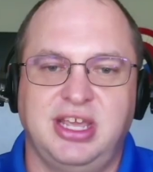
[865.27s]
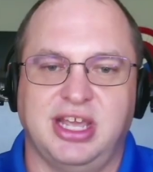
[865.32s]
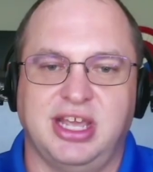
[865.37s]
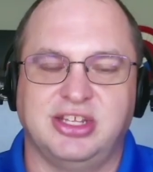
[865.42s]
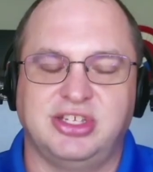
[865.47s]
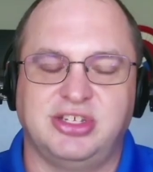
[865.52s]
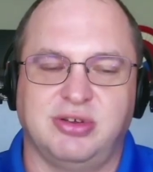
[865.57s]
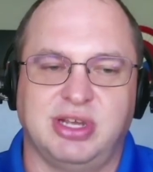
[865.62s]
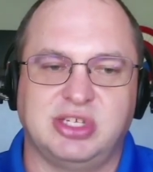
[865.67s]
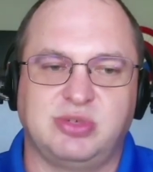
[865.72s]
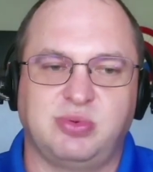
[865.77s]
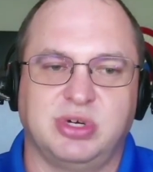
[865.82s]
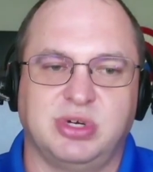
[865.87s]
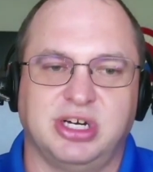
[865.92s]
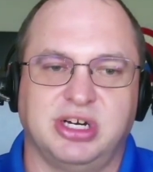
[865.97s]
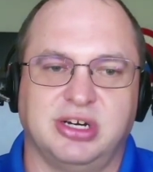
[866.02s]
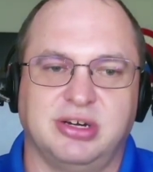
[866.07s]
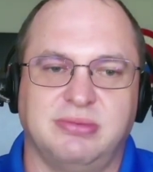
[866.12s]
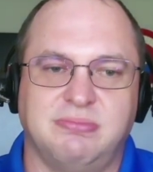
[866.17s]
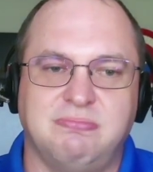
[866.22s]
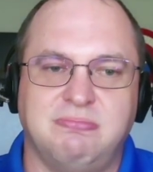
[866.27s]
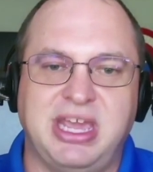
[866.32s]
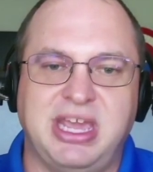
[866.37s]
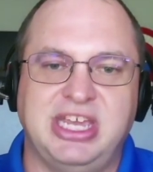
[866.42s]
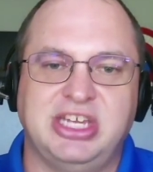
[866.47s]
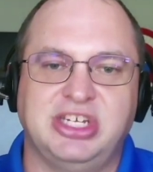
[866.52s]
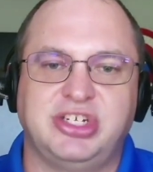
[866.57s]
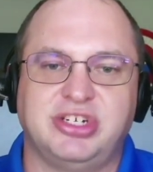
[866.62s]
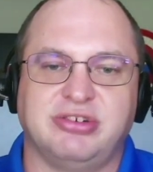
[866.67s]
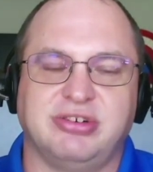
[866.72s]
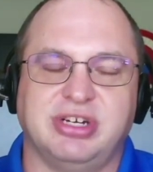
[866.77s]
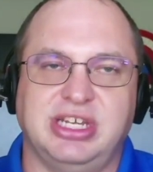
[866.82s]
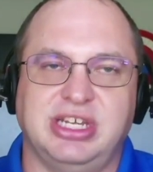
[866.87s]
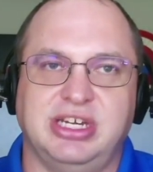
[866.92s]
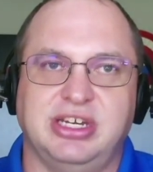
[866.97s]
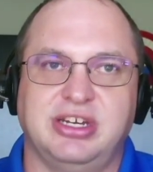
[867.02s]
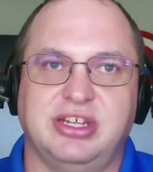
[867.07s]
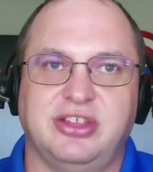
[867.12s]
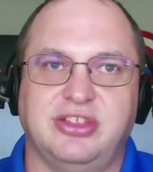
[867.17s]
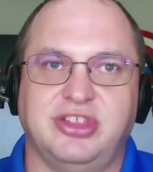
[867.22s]
And so as we're
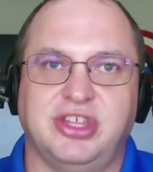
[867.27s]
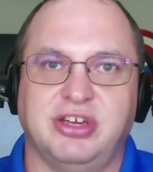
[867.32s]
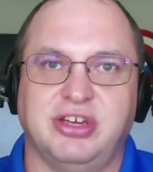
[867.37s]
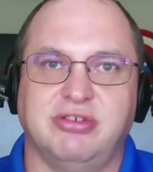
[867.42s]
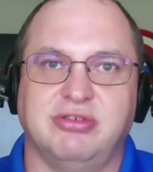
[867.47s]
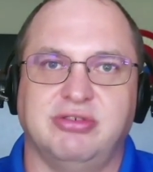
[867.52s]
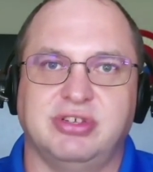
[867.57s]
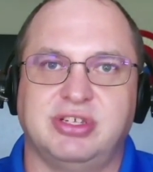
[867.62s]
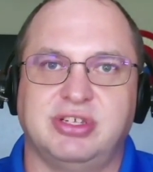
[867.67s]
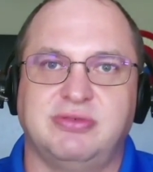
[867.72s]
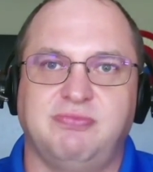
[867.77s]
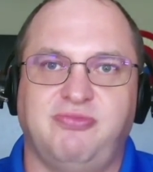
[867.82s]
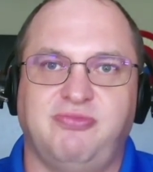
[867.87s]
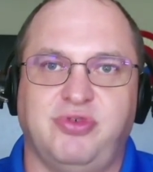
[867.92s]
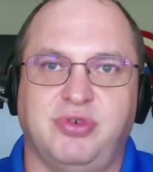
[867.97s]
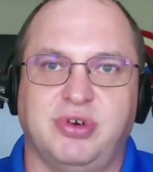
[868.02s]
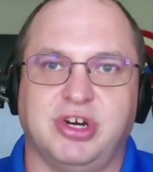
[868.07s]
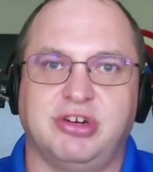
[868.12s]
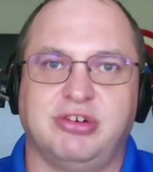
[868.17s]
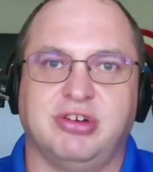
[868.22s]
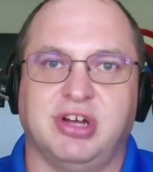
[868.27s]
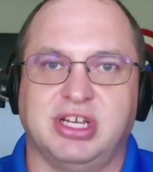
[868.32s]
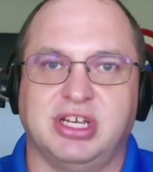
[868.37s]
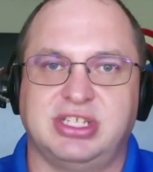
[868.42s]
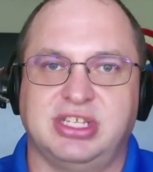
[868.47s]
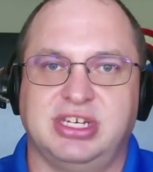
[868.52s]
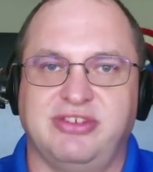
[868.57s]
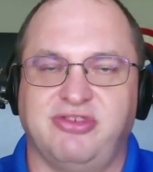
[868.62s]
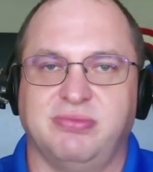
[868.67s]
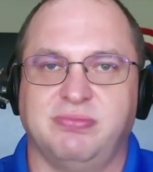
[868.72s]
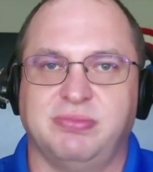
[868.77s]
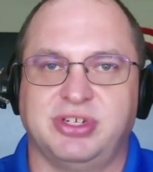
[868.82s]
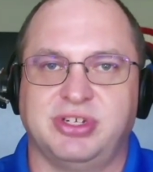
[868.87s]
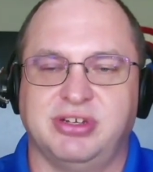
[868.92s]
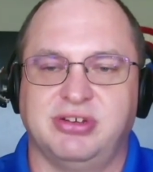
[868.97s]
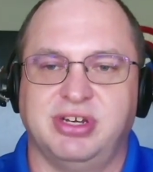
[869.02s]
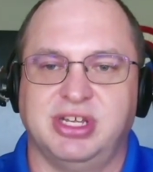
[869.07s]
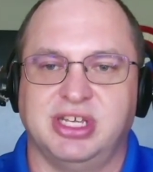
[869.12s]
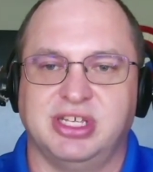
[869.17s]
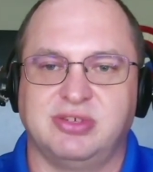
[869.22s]
measuring those for across the different
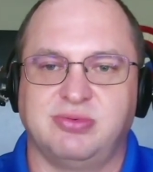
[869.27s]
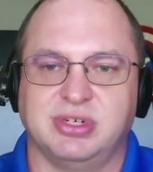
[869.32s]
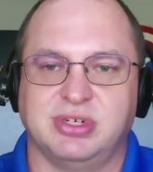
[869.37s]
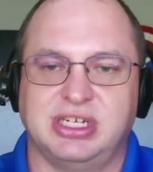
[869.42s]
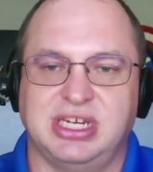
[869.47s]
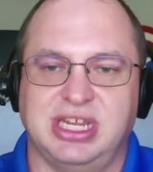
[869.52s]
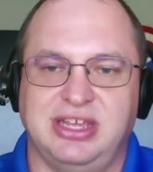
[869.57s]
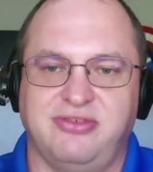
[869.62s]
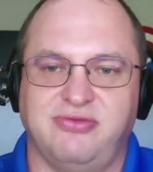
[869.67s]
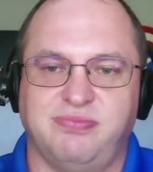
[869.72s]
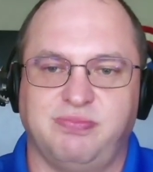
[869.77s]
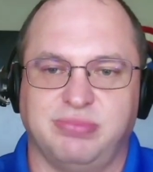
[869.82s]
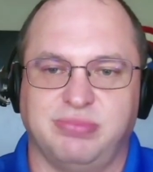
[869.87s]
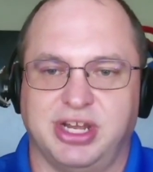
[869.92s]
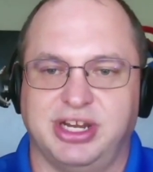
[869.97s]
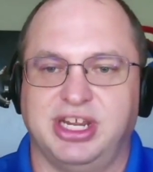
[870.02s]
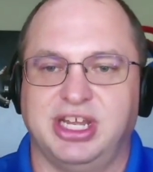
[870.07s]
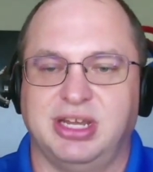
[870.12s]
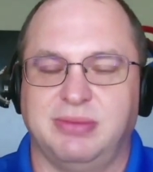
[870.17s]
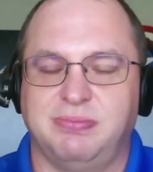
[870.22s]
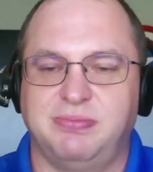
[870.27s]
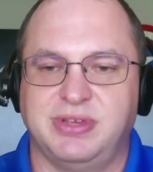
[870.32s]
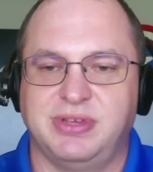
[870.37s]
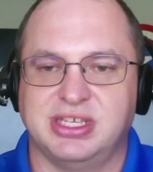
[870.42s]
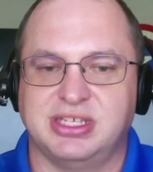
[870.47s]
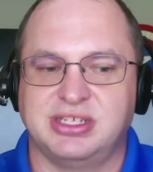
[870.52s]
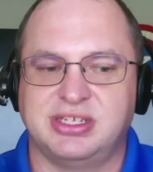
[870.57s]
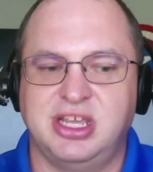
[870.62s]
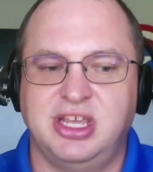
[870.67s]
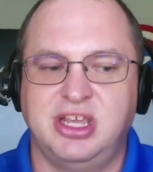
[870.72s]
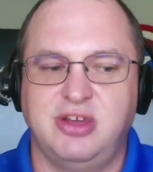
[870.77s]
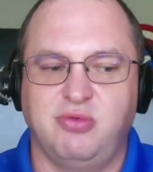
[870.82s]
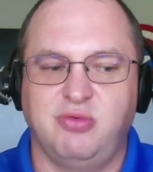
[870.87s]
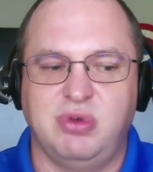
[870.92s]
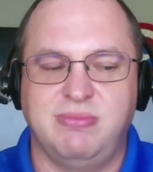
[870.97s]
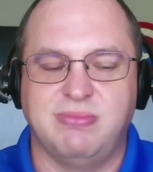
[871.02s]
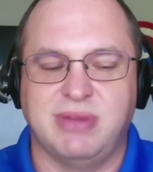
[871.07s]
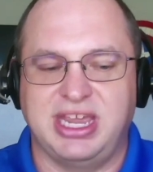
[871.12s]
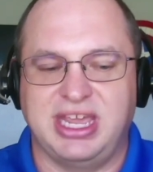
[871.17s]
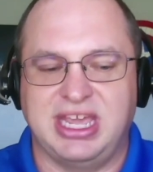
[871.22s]
personas, where Dave brought up is we
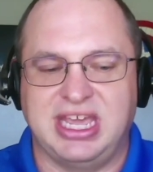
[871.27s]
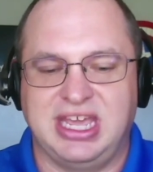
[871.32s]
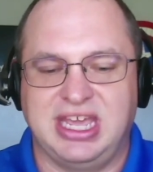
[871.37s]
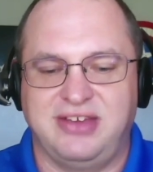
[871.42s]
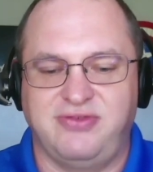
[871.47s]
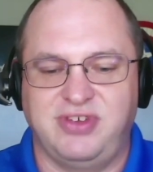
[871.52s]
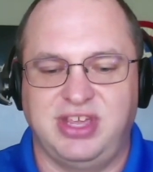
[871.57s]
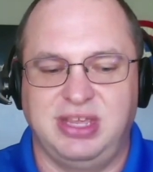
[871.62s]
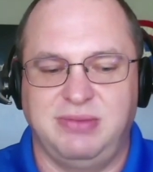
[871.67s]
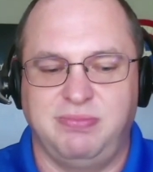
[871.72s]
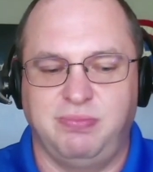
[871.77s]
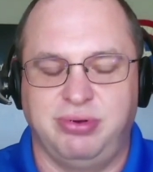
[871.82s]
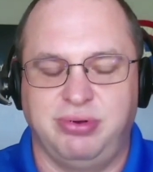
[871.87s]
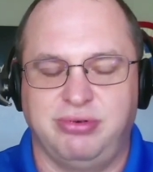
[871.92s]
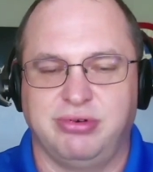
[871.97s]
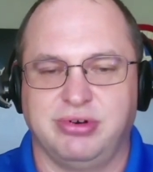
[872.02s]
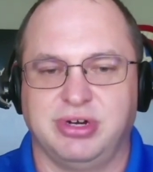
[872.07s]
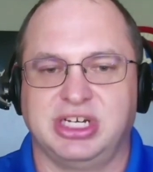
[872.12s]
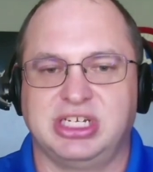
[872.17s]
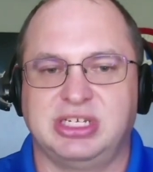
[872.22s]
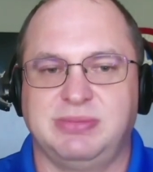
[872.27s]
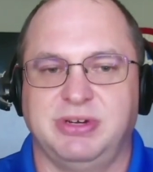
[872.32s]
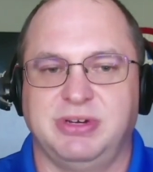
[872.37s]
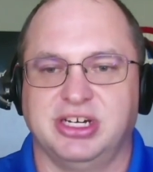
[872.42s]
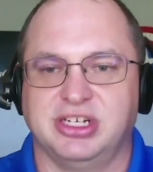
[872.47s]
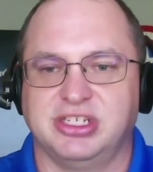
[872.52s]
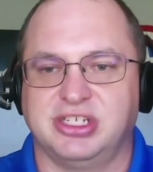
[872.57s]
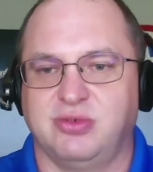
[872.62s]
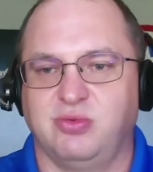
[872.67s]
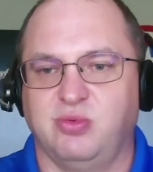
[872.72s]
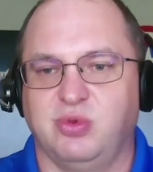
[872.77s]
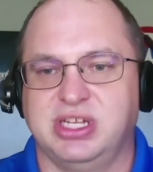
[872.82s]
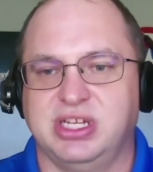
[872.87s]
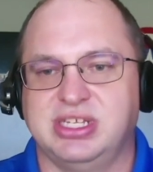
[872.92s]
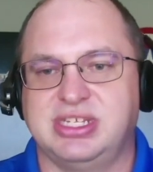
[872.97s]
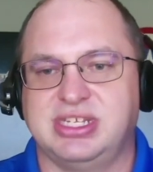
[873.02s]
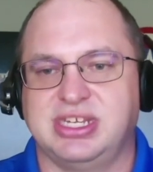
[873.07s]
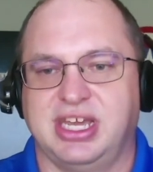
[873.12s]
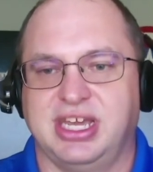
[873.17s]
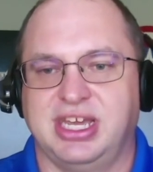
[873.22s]
might have a poor experience on one
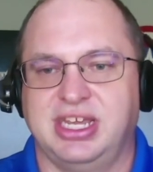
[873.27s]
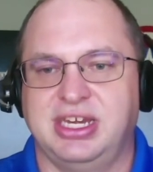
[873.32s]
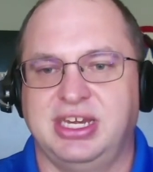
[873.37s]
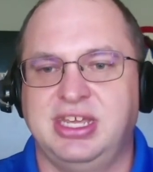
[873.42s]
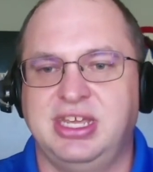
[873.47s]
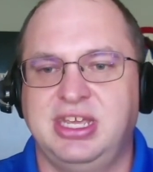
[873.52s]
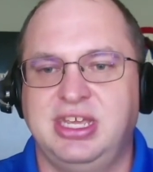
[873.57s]
side,